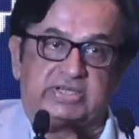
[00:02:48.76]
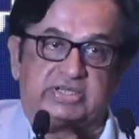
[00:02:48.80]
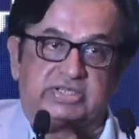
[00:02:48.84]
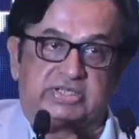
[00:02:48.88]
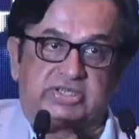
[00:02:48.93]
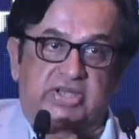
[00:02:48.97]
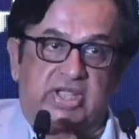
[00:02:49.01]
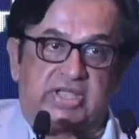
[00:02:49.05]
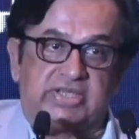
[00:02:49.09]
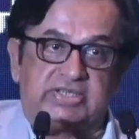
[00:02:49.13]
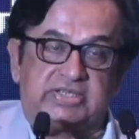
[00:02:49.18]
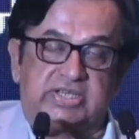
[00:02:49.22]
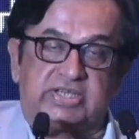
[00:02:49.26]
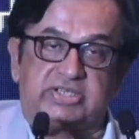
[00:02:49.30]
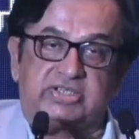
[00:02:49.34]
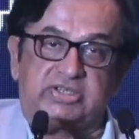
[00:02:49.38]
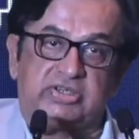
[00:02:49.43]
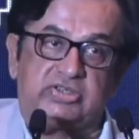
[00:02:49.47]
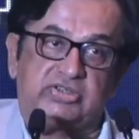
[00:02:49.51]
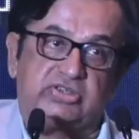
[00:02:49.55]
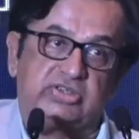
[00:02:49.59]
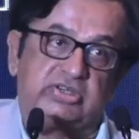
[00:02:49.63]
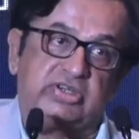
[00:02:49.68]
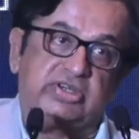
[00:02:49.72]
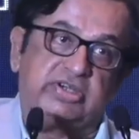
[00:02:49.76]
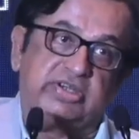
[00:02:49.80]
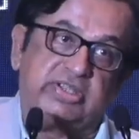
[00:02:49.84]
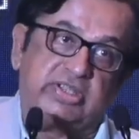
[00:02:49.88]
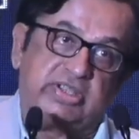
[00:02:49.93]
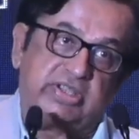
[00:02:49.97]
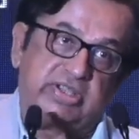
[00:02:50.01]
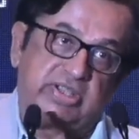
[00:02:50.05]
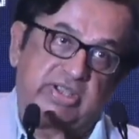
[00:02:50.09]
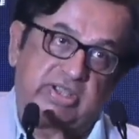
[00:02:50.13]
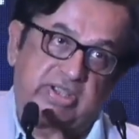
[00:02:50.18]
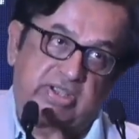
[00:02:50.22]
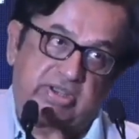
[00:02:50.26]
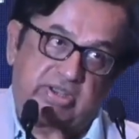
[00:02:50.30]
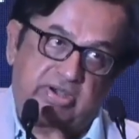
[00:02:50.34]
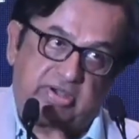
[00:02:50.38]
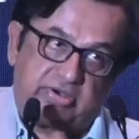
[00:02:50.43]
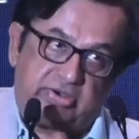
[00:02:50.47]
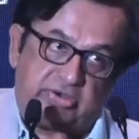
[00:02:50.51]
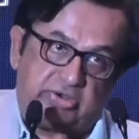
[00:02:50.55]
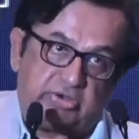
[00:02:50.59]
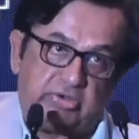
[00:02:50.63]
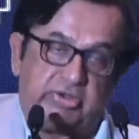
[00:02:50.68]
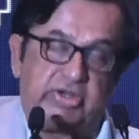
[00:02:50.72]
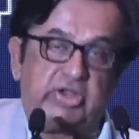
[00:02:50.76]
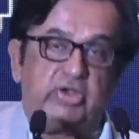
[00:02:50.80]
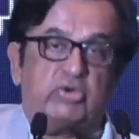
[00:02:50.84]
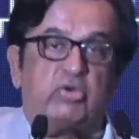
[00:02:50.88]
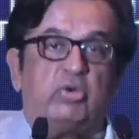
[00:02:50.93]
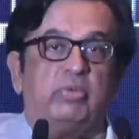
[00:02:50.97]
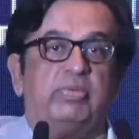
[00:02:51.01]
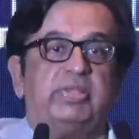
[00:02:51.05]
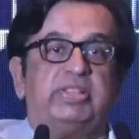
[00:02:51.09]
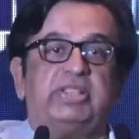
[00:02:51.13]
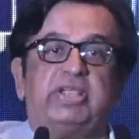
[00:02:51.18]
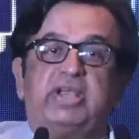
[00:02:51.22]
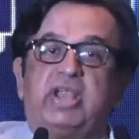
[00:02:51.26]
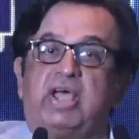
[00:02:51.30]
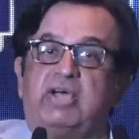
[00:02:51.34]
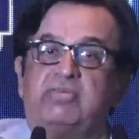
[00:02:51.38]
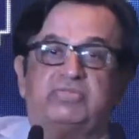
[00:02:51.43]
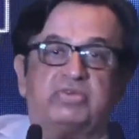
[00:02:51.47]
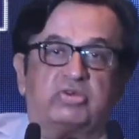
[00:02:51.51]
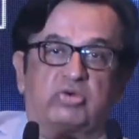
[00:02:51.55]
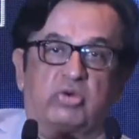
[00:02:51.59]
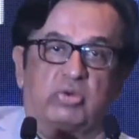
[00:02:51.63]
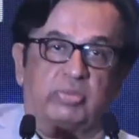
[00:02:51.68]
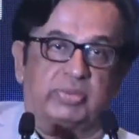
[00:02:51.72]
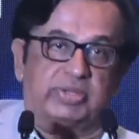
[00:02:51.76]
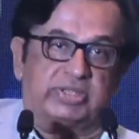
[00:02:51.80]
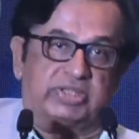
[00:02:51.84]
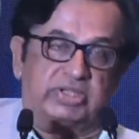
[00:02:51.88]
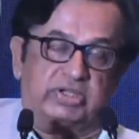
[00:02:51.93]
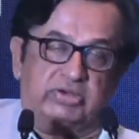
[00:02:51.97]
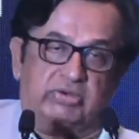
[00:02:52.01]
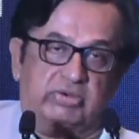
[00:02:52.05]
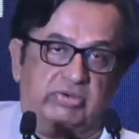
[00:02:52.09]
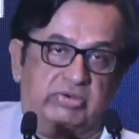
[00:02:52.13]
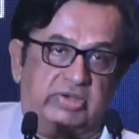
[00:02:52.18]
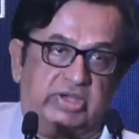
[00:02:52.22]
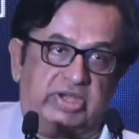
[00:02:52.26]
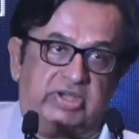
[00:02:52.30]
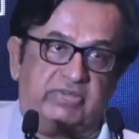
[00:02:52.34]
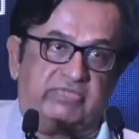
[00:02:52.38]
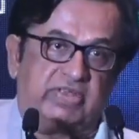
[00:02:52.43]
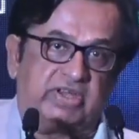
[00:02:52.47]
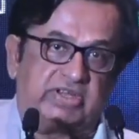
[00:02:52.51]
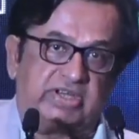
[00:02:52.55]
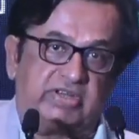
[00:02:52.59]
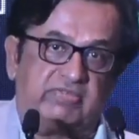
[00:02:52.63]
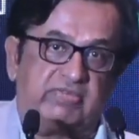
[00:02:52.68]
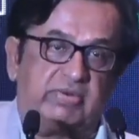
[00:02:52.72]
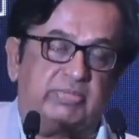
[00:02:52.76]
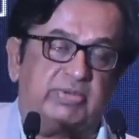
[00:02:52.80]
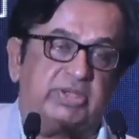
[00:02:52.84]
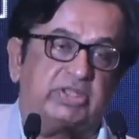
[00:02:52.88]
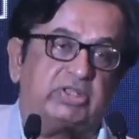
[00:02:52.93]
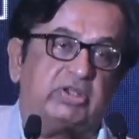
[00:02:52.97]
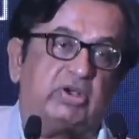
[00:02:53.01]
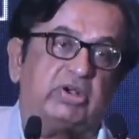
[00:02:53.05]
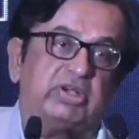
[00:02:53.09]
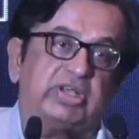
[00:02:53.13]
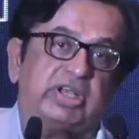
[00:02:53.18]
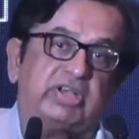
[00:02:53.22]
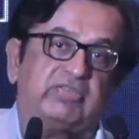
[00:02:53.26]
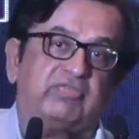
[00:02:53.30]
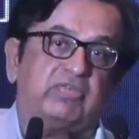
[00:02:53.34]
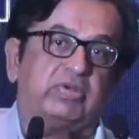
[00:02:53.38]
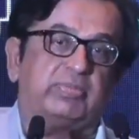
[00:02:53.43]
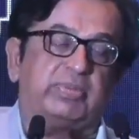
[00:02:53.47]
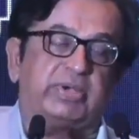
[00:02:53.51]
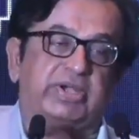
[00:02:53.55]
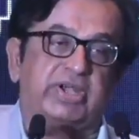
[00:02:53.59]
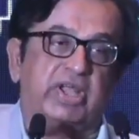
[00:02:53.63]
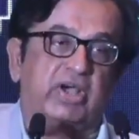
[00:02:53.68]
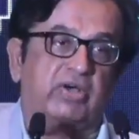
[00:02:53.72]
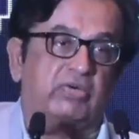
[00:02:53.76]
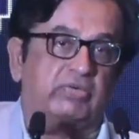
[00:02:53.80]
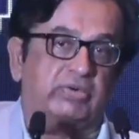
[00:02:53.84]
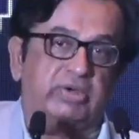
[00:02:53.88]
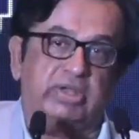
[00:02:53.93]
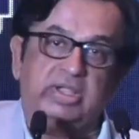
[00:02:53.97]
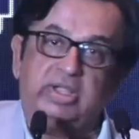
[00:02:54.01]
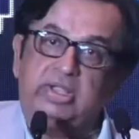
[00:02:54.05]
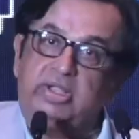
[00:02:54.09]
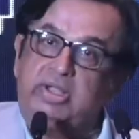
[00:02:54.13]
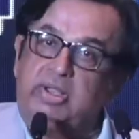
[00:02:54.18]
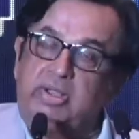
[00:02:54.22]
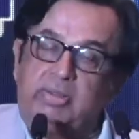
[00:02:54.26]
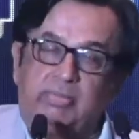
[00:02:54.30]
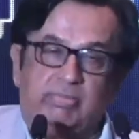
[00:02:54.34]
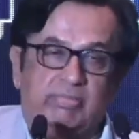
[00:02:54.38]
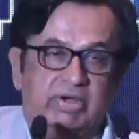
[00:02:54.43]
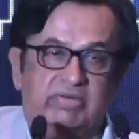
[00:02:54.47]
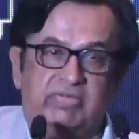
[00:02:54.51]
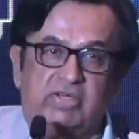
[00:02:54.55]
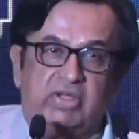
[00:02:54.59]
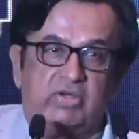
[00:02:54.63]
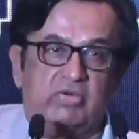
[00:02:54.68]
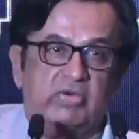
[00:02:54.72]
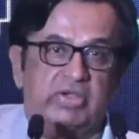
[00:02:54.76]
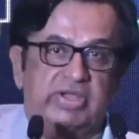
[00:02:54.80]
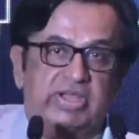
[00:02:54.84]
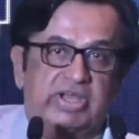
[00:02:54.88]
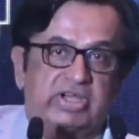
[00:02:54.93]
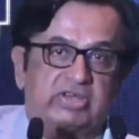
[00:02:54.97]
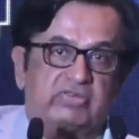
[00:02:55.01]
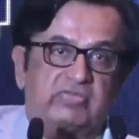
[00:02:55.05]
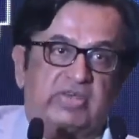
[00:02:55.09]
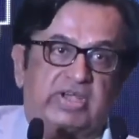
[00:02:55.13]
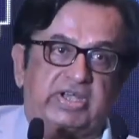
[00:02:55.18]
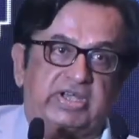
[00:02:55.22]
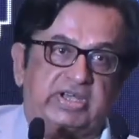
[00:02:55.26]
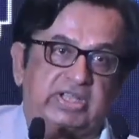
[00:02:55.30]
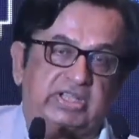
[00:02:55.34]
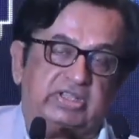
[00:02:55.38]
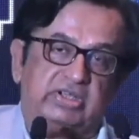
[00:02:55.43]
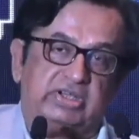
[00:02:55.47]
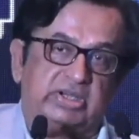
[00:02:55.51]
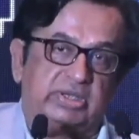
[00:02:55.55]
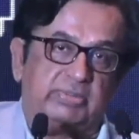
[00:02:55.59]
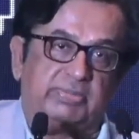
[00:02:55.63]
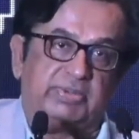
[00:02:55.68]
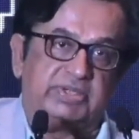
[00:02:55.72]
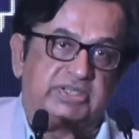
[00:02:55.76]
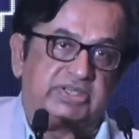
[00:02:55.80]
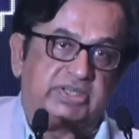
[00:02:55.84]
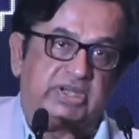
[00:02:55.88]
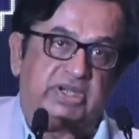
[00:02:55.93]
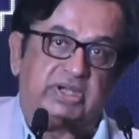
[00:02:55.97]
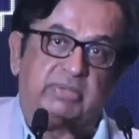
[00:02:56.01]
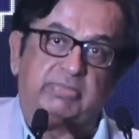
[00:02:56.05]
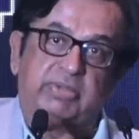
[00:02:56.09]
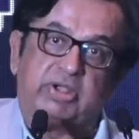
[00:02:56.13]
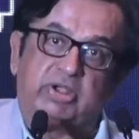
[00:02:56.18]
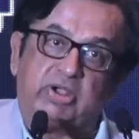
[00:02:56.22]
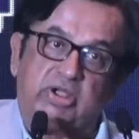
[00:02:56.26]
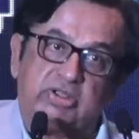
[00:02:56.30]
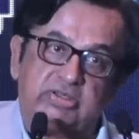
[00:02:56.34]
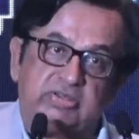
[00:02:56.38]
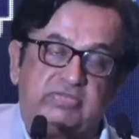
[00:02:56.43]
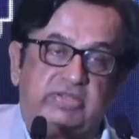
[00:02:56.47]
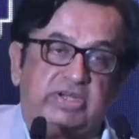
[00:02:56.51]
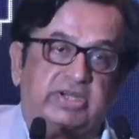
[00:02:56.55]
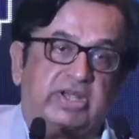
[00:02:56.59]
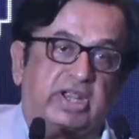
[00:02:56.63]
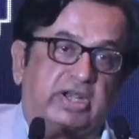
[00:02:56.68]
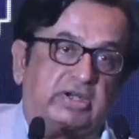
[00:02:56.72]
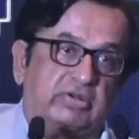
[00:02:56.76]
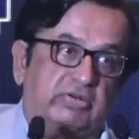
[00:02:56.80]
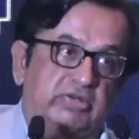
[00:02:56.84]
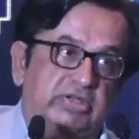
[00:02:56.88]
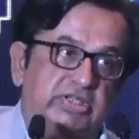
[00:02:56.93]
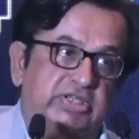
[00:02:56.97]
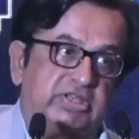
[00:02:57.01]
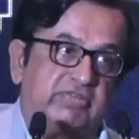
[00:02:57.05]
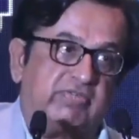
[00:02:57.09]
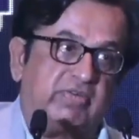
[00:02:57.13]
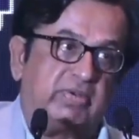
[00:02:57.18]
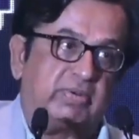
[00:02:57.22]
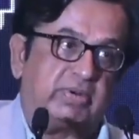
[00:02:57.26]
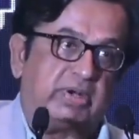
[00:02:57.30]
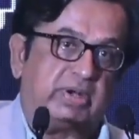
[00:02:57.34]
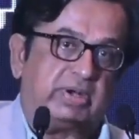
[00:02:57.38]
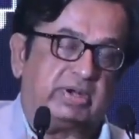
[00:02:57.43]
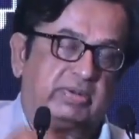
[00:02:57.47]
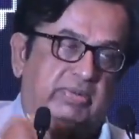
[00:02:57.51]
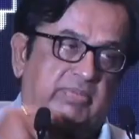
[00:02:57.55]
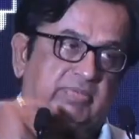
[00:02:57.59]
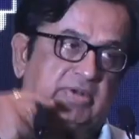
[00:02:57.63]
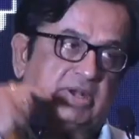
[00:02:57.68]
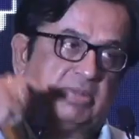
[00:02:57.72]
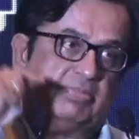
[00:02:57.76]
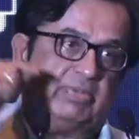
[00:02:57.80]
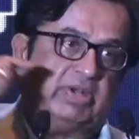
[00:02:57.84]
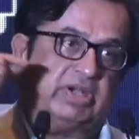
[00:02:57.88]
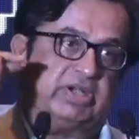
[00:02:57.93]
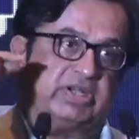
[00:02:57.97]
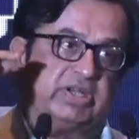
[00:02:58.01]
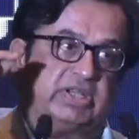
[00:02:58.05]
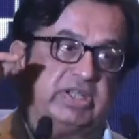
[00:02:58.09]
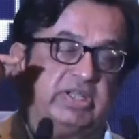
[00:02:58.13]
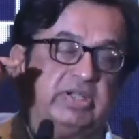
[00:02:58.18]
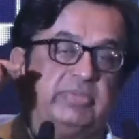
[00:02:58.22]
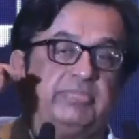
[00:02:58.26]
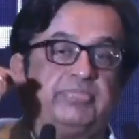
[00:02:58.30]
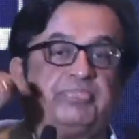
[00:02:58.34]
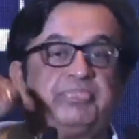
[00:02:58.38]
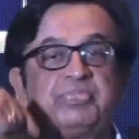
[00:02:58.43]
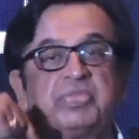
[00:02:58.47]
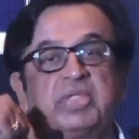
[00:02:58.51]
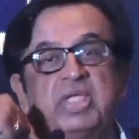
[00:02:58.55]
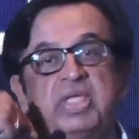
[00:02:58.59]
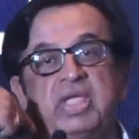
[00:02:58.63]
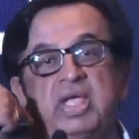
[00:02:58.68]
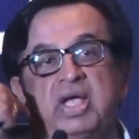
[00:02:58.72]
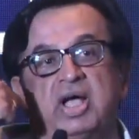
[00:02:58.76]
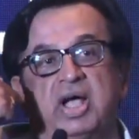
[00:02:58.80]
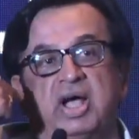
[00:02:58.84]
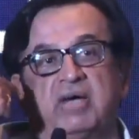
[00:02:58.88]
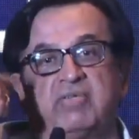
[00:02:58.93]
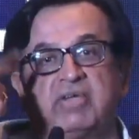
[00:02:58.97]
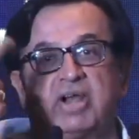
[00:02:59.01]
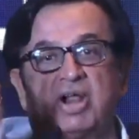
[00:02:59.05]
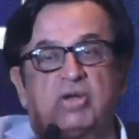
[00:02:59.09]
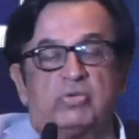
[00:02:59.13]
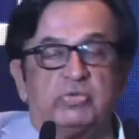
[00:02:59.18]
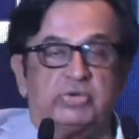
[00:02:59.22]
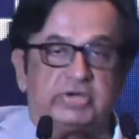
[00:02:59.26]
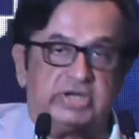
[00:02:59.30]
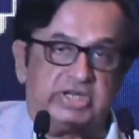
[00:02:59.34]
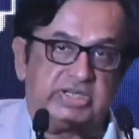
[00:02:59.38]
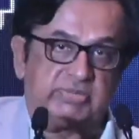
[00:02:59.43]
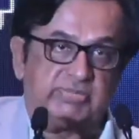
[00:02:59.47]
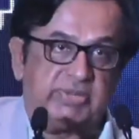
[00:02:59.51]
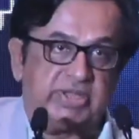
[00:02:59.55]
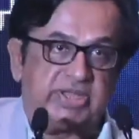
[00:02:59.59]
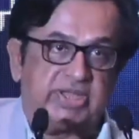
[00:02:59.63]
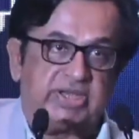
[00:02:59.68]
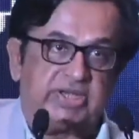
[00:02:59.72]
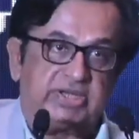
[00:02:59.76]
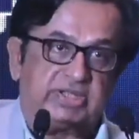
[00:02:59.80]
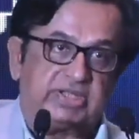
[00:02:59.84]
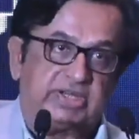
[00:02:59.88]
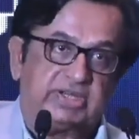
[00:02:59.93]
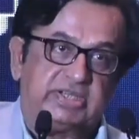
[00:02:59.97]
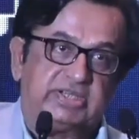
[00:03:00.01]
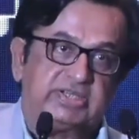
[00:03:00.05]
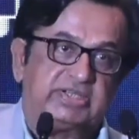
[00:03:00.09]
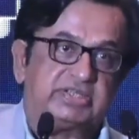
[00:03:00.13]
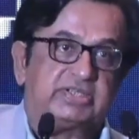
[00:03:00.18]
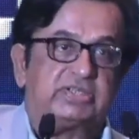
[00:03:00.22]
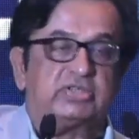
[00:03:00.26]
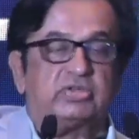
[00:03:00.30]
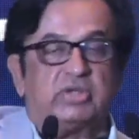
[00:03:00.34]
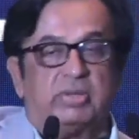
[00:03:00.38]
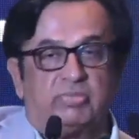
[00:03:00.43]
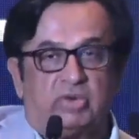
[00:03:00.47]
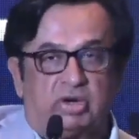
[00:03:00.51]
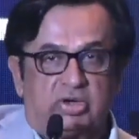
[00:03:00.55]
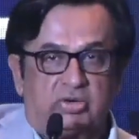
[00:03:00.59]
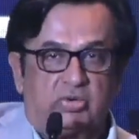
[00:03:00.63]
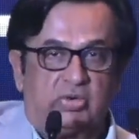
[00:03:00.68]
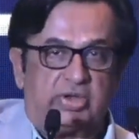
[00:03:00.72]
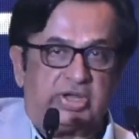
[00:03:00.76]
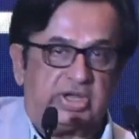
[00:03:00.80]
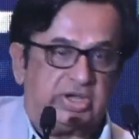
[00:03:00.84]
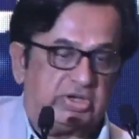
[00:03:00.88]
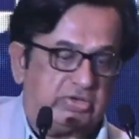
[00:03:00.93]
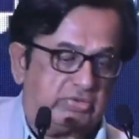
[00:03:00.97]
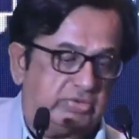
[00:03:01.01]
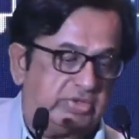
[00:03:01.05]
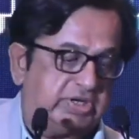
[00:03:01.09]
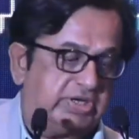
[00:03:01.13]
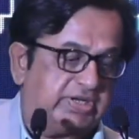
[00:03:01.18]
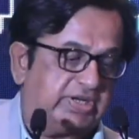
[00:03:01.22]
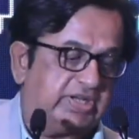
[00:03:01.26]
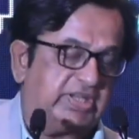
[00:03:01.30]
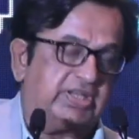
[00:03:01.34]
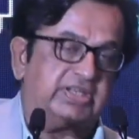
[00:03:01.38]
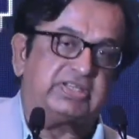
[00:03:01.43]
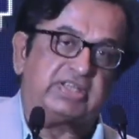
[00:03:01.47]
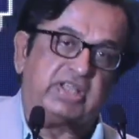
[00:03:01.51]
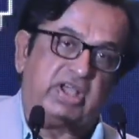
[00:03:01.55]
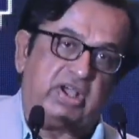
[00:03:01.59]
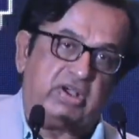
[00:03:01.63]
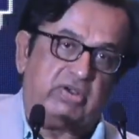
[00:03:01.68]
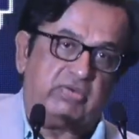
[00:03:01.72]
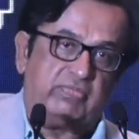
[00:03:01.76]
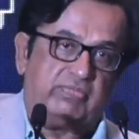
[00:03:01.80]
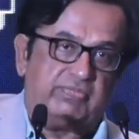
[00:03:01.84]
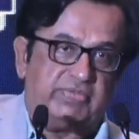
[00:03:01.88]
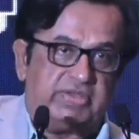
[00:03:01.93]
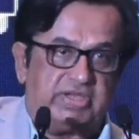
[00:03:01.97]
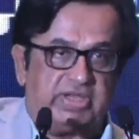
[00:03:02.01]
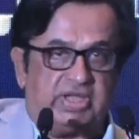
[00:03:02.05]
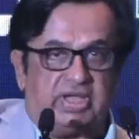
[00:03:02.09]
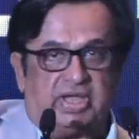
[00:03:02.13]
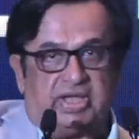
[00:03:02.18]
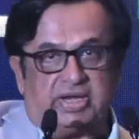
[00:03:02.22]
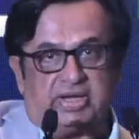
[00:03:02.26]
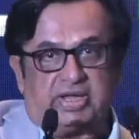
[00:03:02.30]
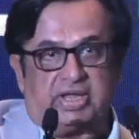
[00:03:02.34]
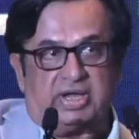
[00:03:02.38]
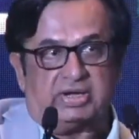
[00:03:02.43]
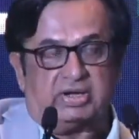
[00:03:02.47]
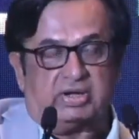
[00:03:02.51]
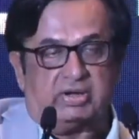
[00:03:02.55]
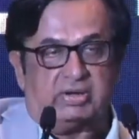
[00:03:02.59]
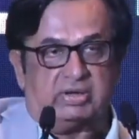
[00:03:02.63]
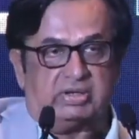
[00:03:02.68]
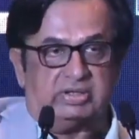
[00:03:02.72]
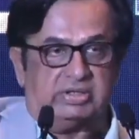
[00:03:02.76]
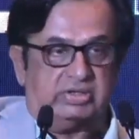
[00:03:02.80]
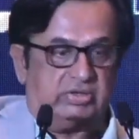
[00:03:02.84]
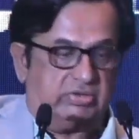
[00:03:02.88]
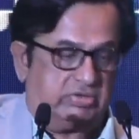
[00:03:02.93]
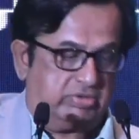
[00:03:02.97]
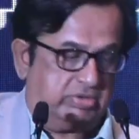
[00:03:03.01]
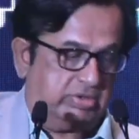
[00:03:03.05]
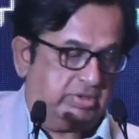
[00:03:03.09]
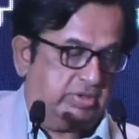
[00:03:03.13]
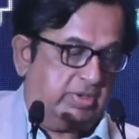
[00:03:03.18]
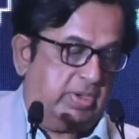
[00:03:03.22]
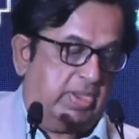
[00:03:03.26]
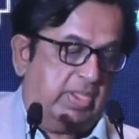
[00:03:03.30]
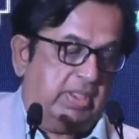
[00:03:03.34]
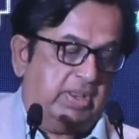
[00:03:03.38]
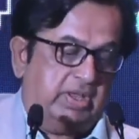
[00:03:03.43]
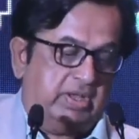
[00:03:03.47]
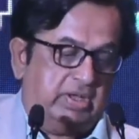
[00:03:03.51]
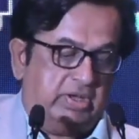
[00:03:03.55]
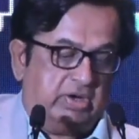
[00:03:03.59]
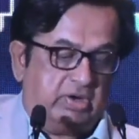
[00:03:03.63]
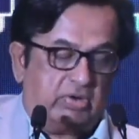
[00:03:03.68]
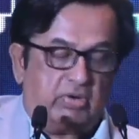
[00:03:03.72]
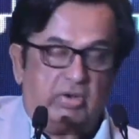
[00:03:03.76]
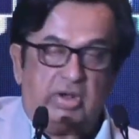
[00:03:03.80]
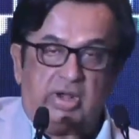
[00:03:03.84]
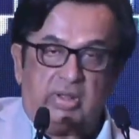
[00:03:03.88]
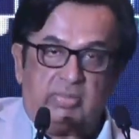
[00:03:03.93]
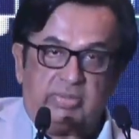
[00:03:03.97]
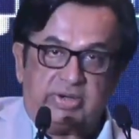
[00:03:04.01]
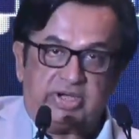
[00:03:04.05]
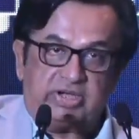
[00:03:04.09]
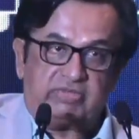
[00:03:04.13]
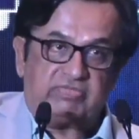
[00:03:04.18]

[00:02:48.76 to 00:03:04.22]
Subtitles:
size and stature during COVID and after COVID. In fact, everybody thought that we'd be down, but we are going at 20-30% because of the technologies availability, our outreach being increased. So I'm not going into details how I can, collaborate